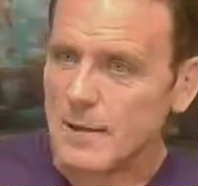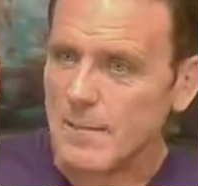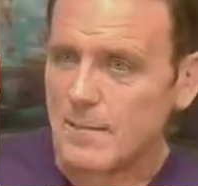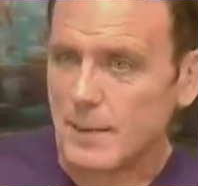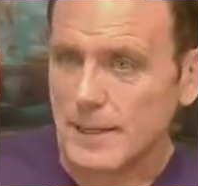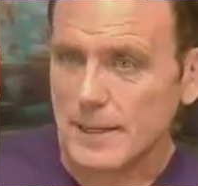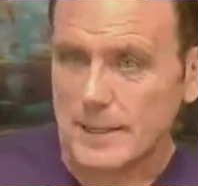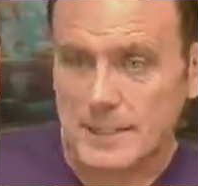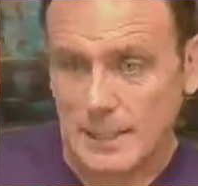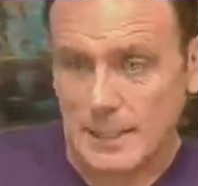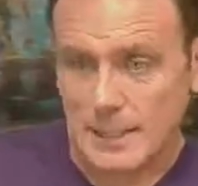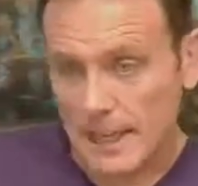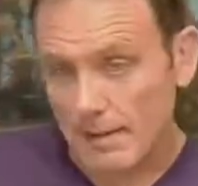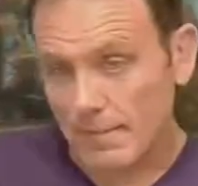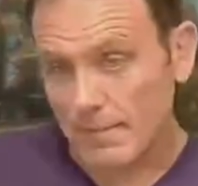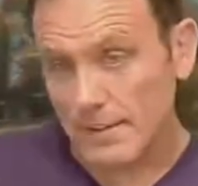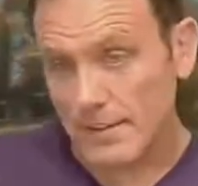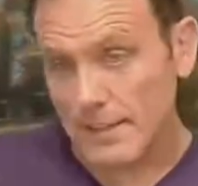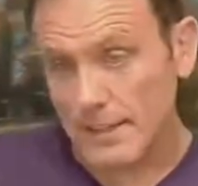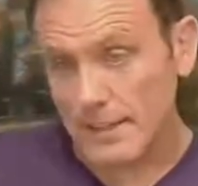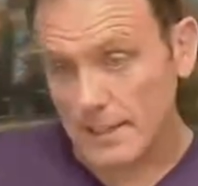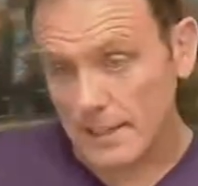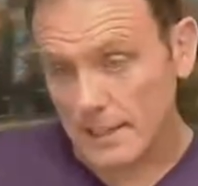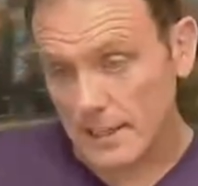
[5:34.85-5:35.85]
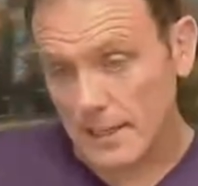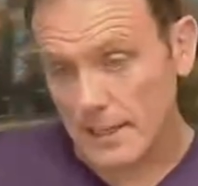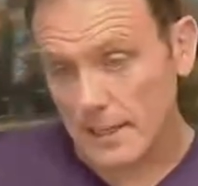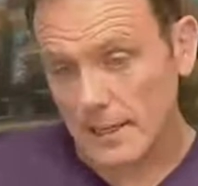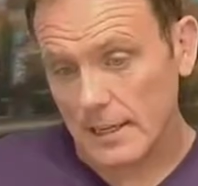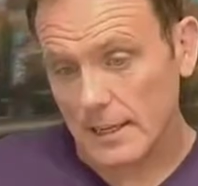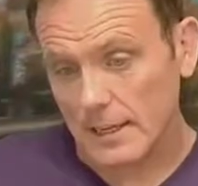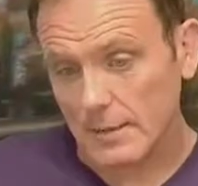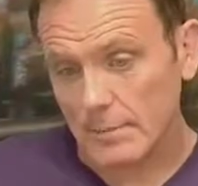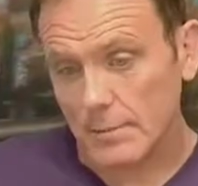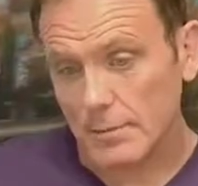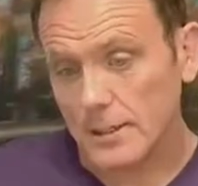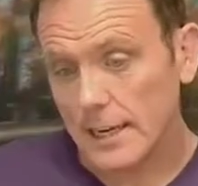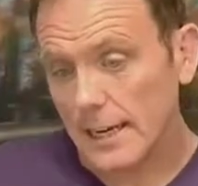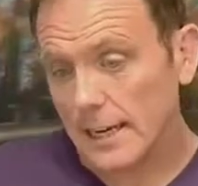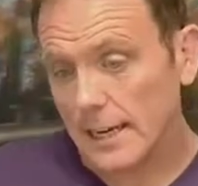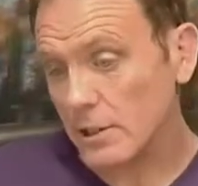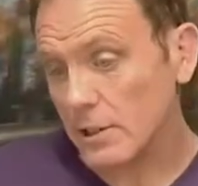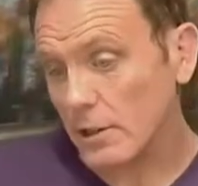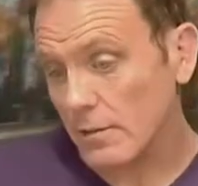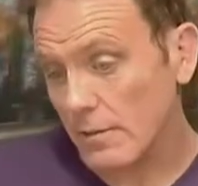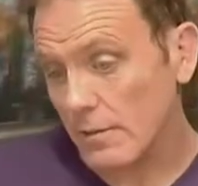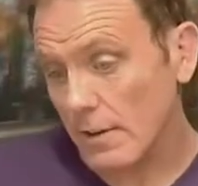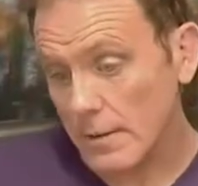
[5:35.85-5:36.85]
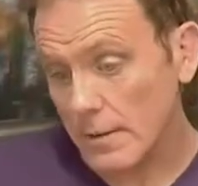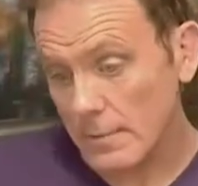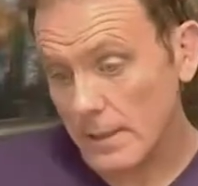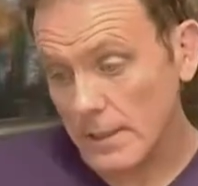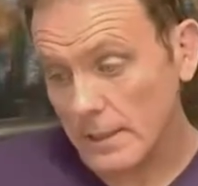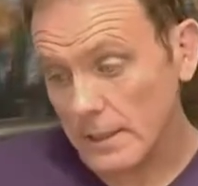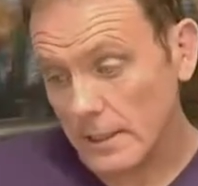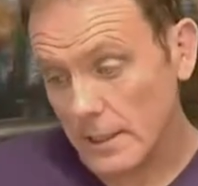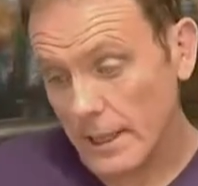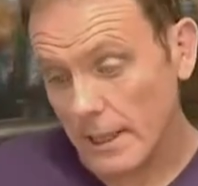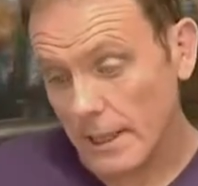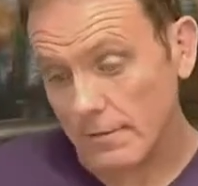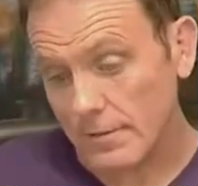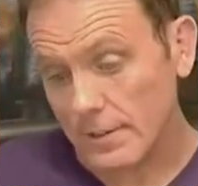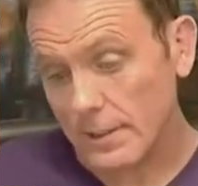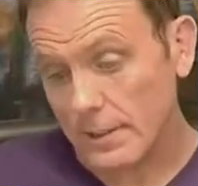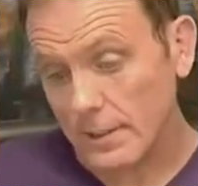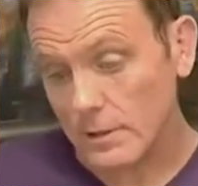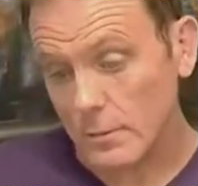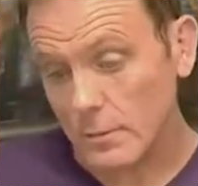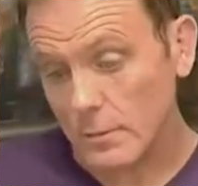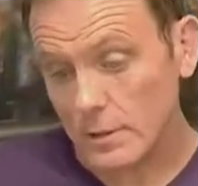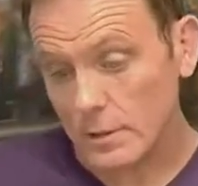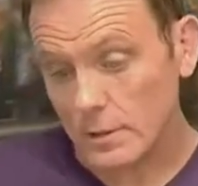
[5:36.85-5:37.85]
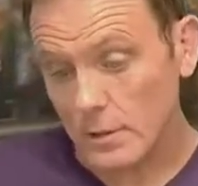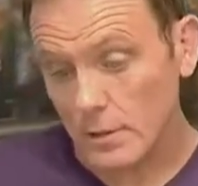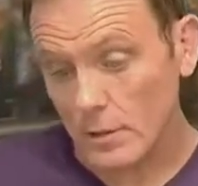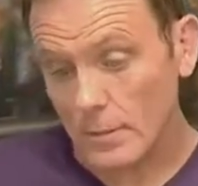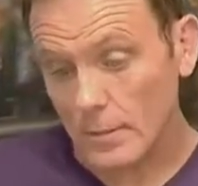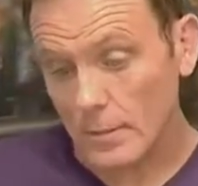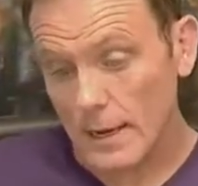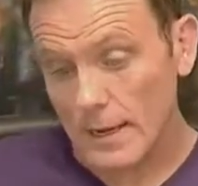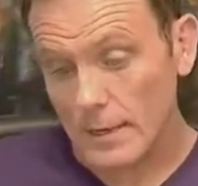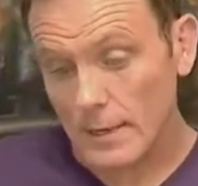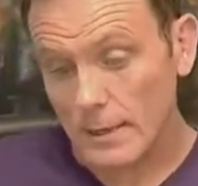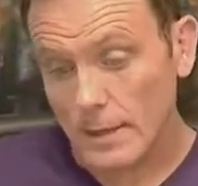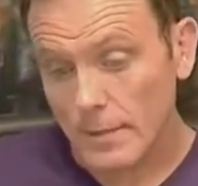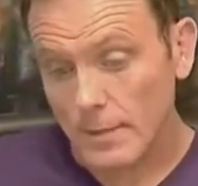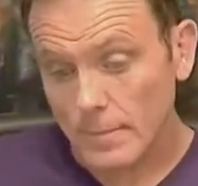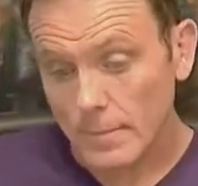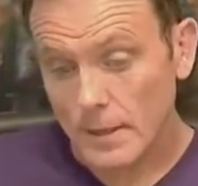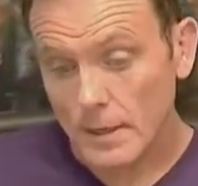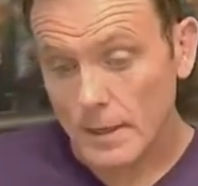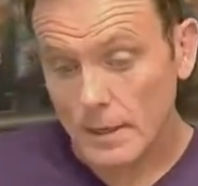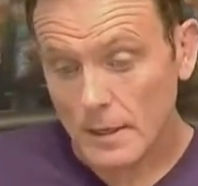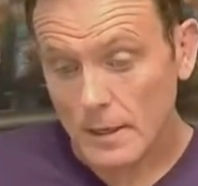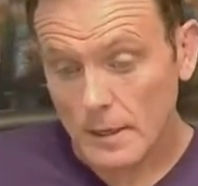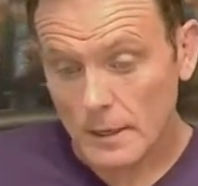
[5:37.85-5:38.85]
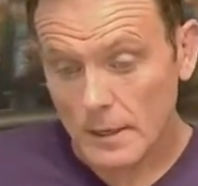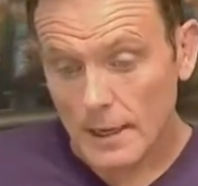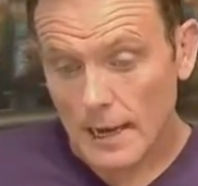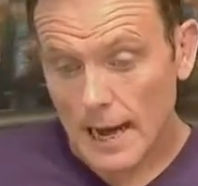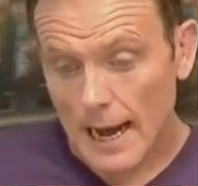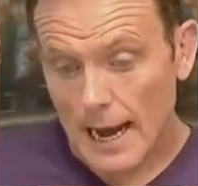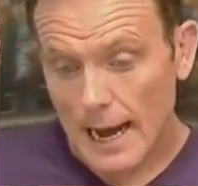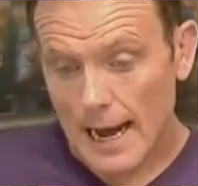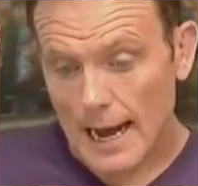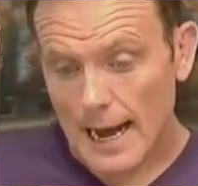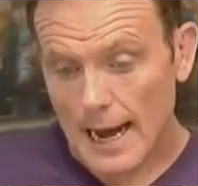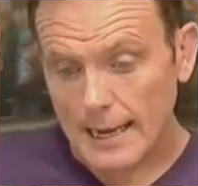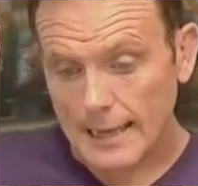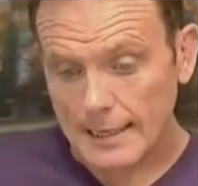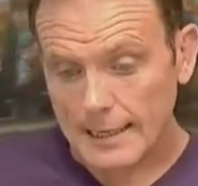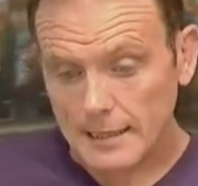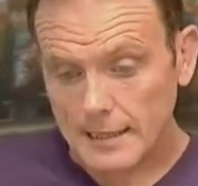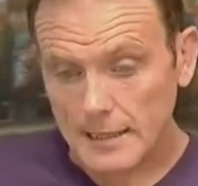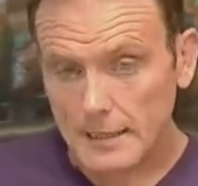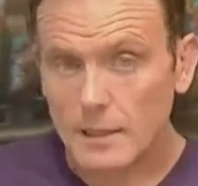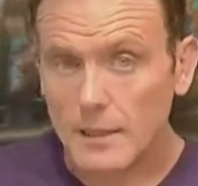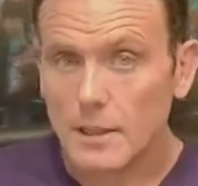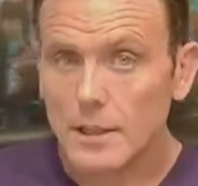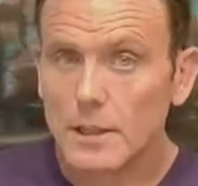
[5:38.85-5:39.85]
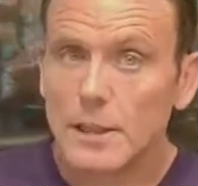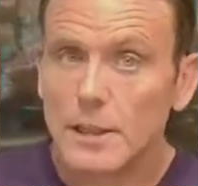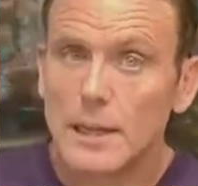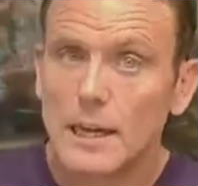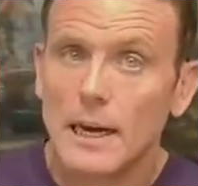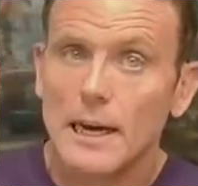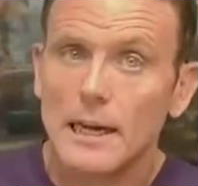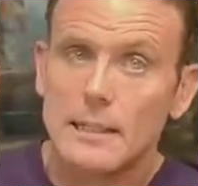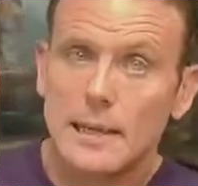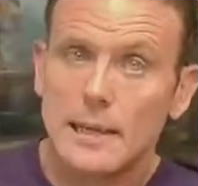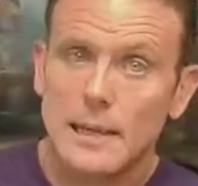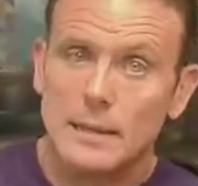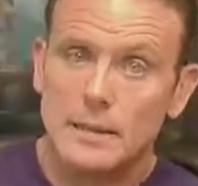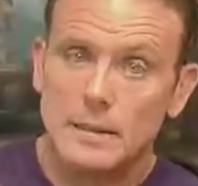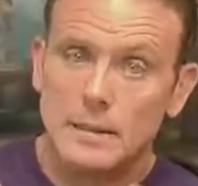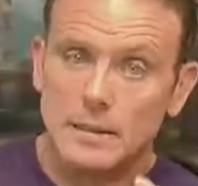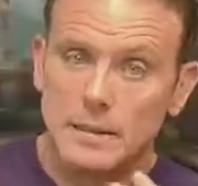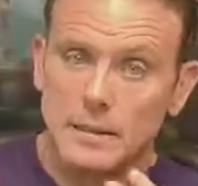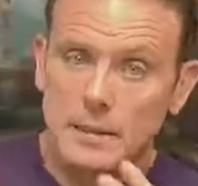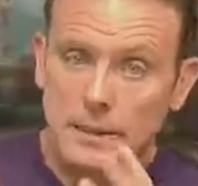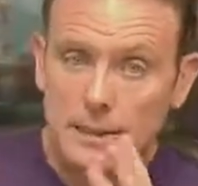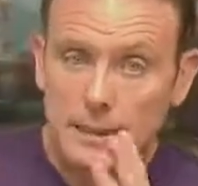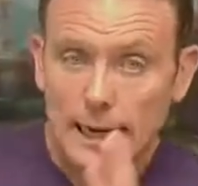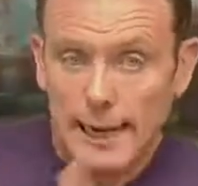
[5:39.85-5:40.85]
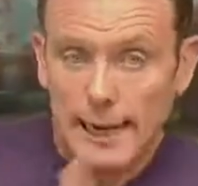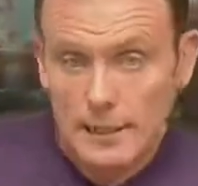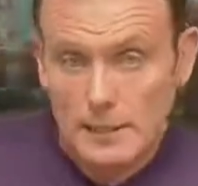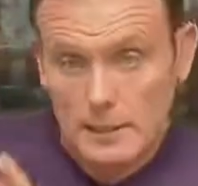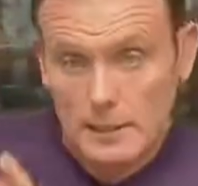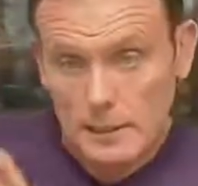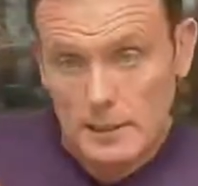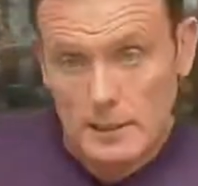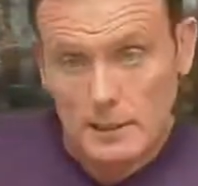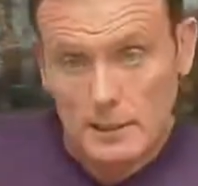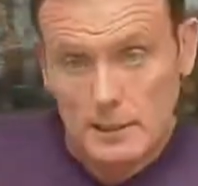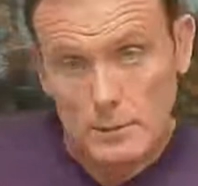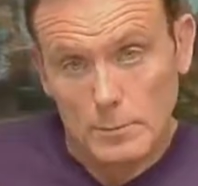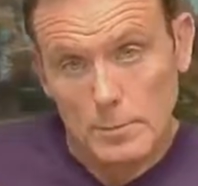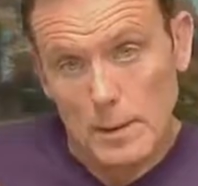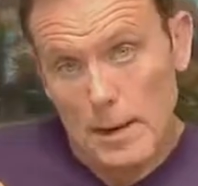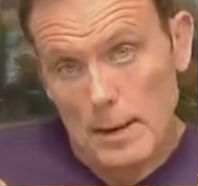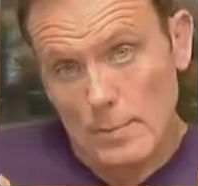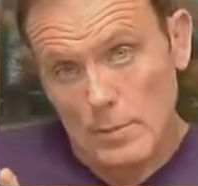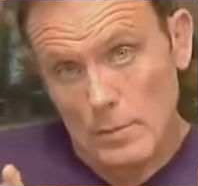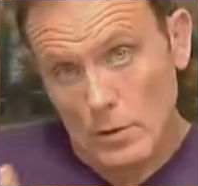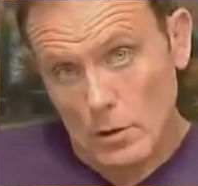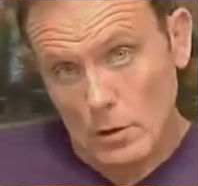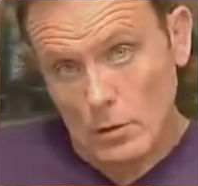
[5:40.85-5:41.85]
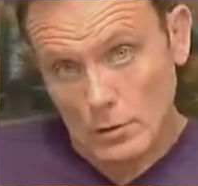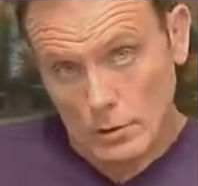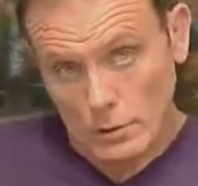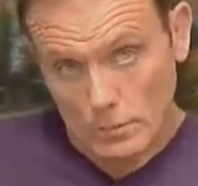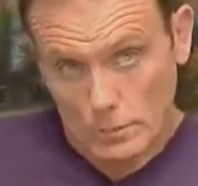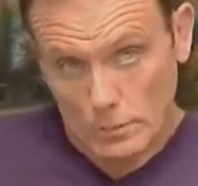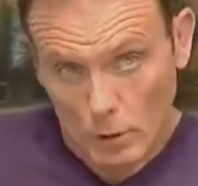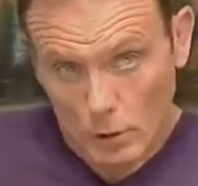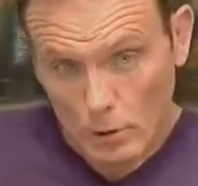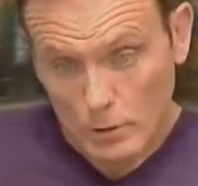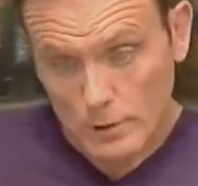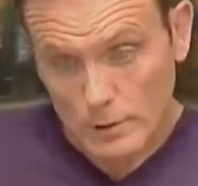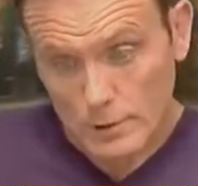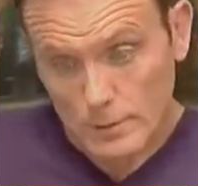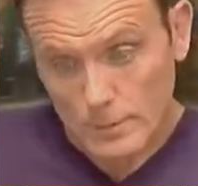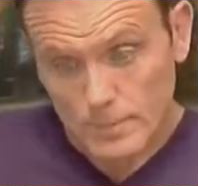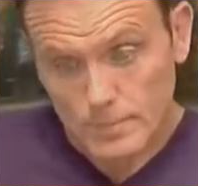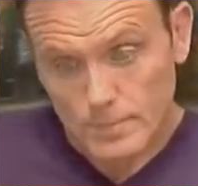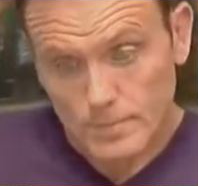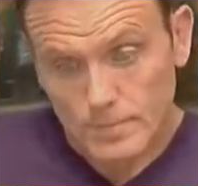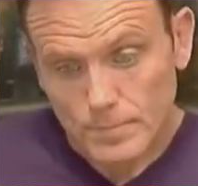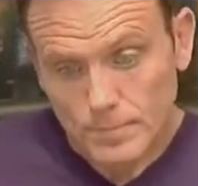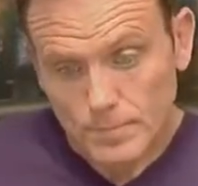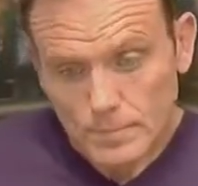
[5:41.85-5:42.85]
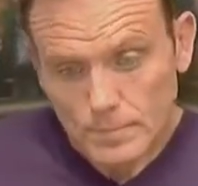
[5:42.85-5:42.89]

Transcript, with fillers: IP telephony is a protection of IP telephony is what it's all about, and that then detects these spam calls and blocks them.